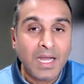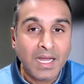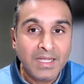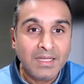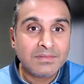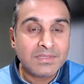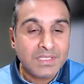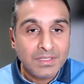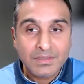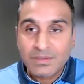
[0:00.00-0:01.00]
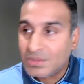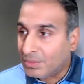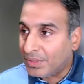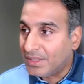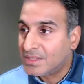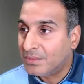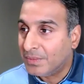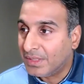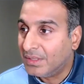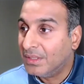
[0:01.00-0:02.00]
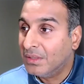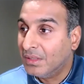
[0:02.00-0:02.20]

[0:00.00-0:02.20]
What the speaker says: I have seen students with